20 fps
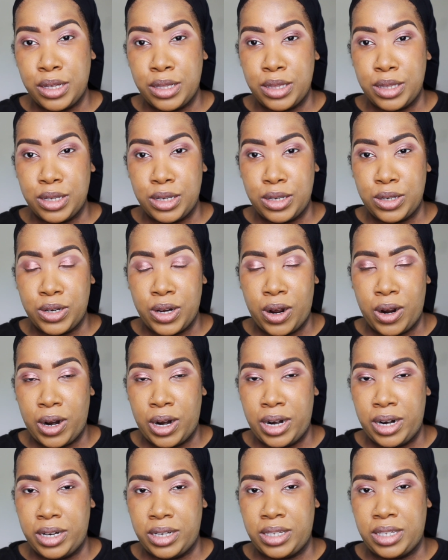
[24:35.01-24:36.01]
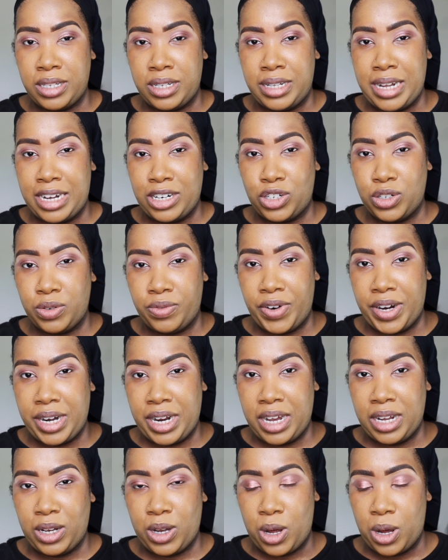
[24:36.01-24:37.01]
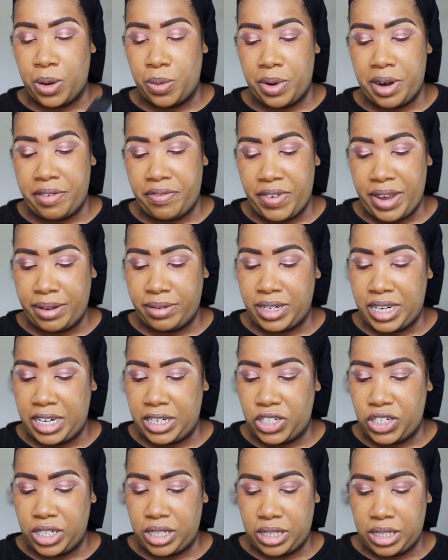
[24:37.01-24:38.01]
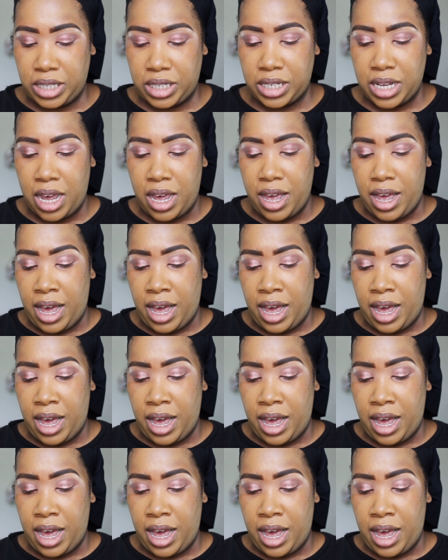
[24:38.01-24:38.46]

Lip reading: the Nars Natural Radiant Longwear Foundations,